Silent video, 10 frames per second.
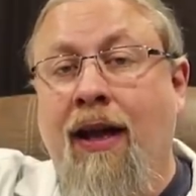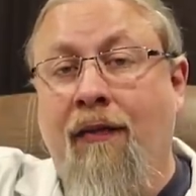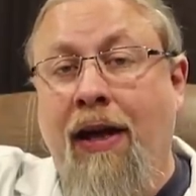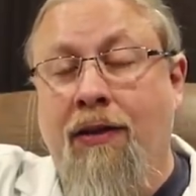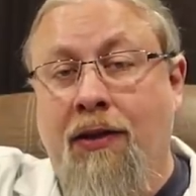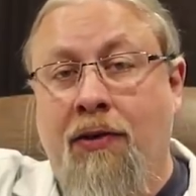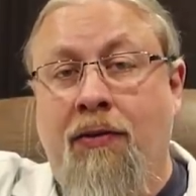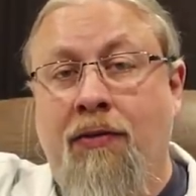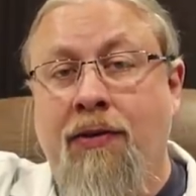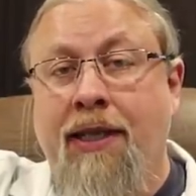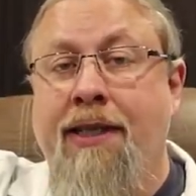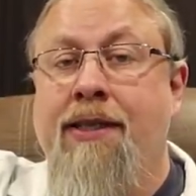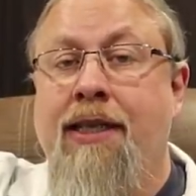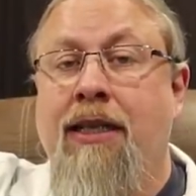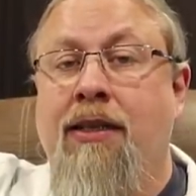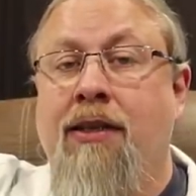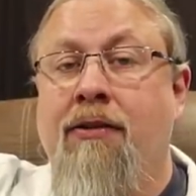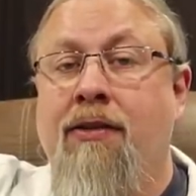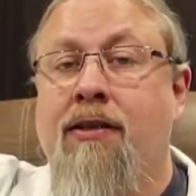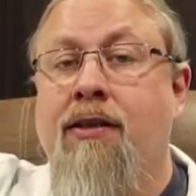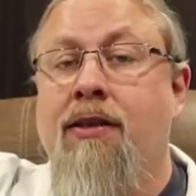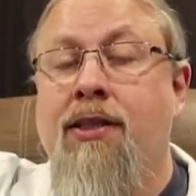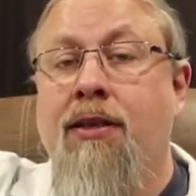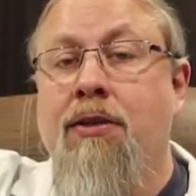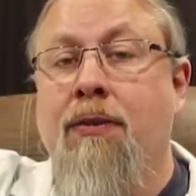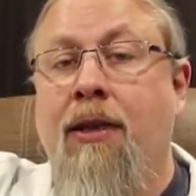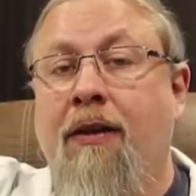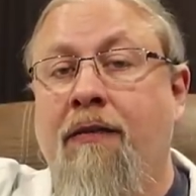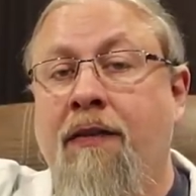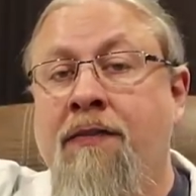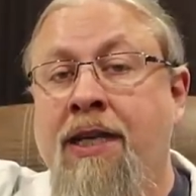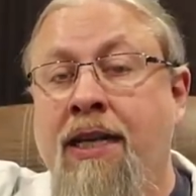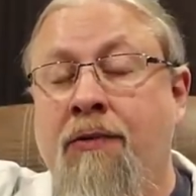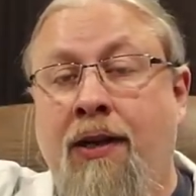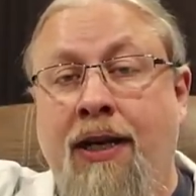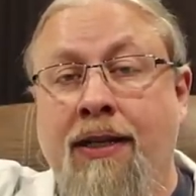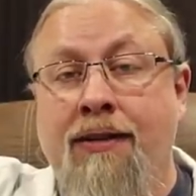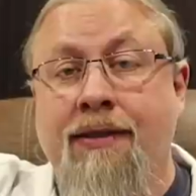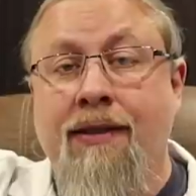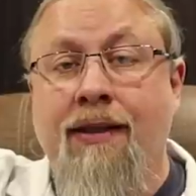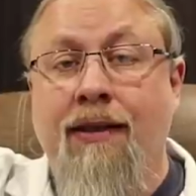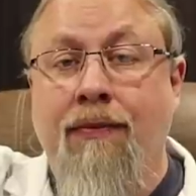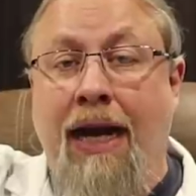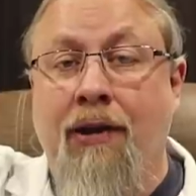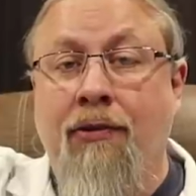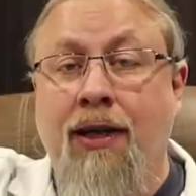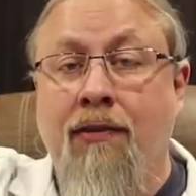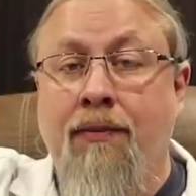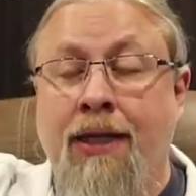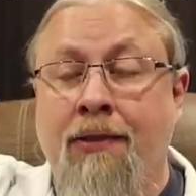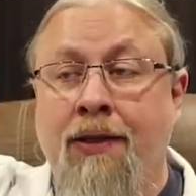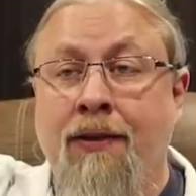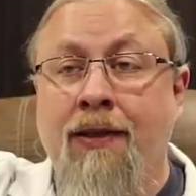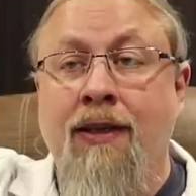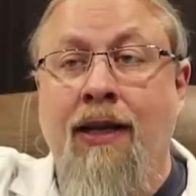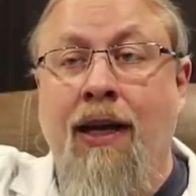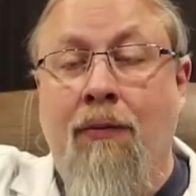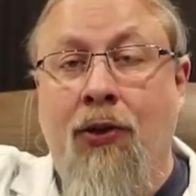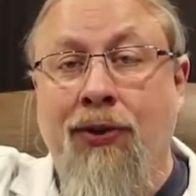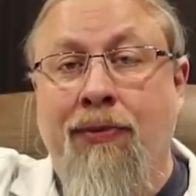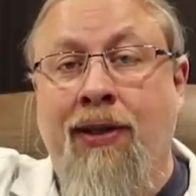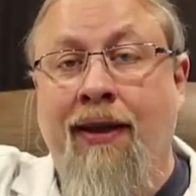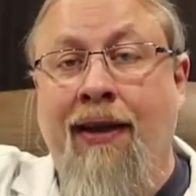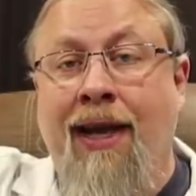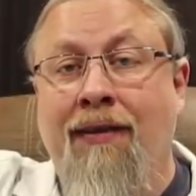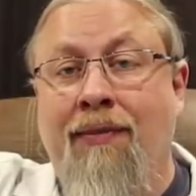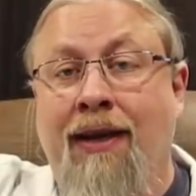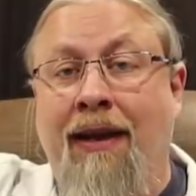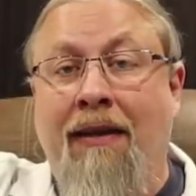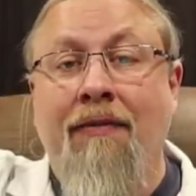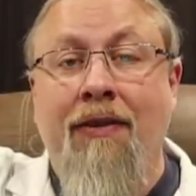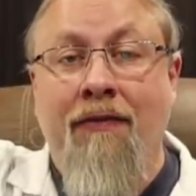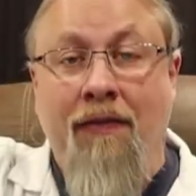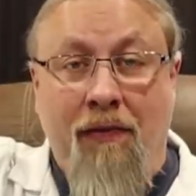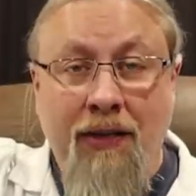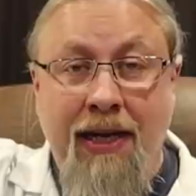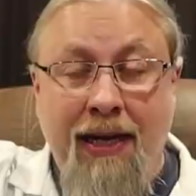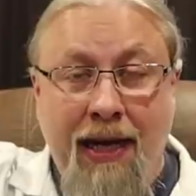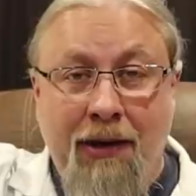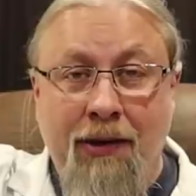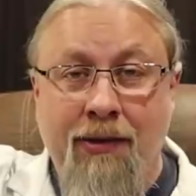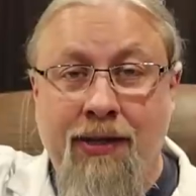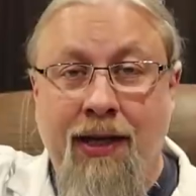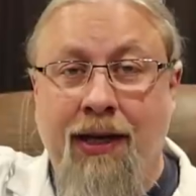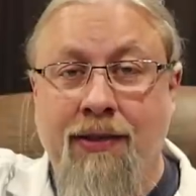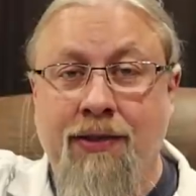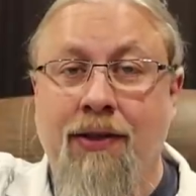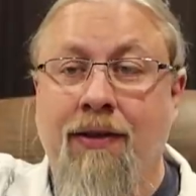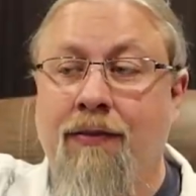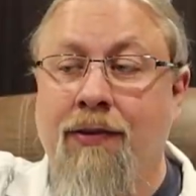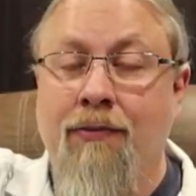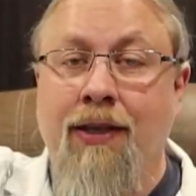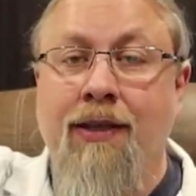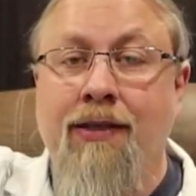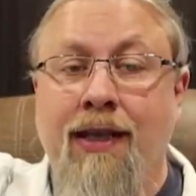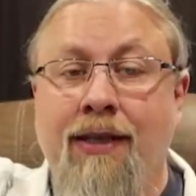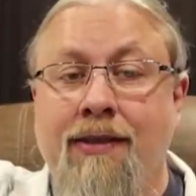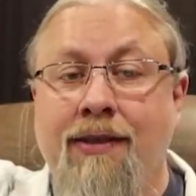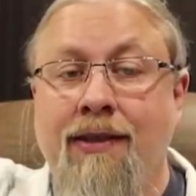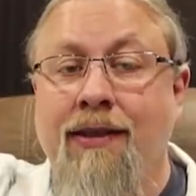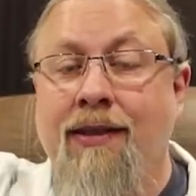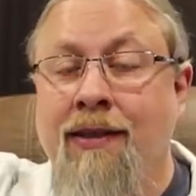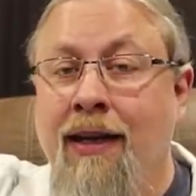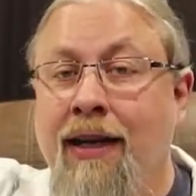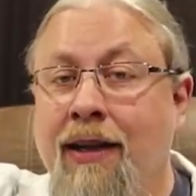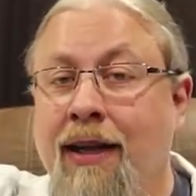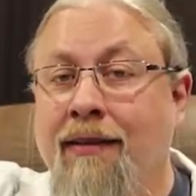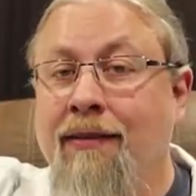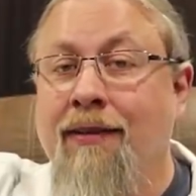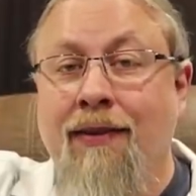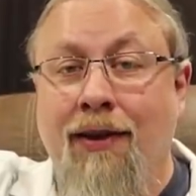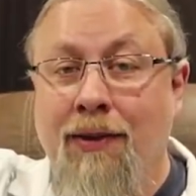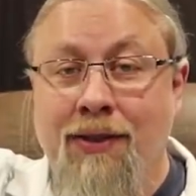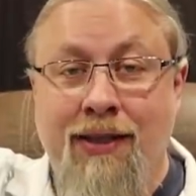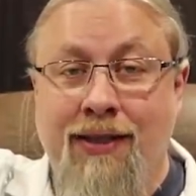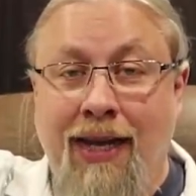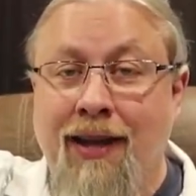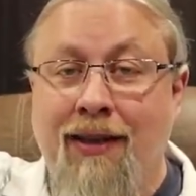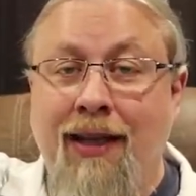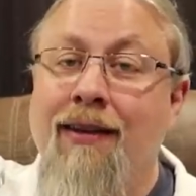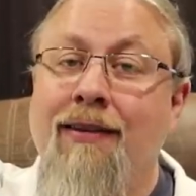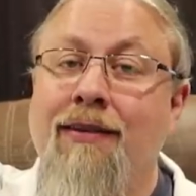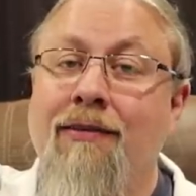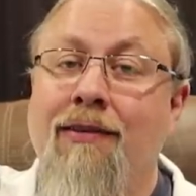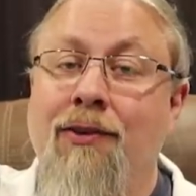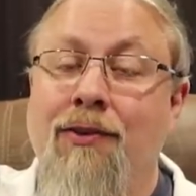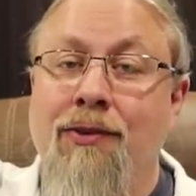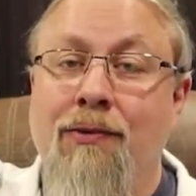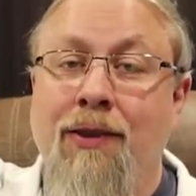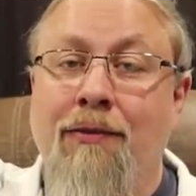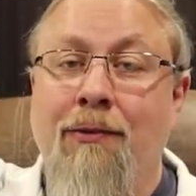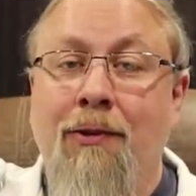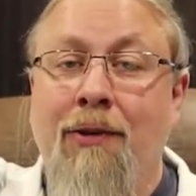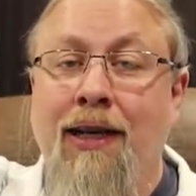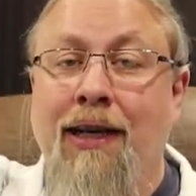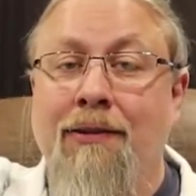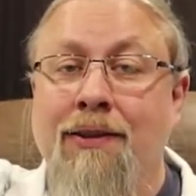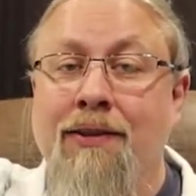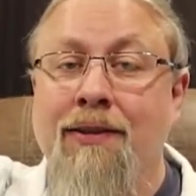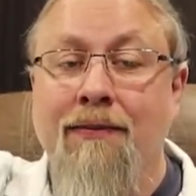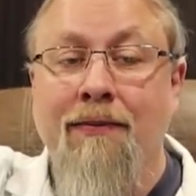of a low D C load, this consumes about fifteen watts background power, and multiply that by the fifteen hours that it took to run the test, and you get almost exactly two hundred twenty-four watt hours.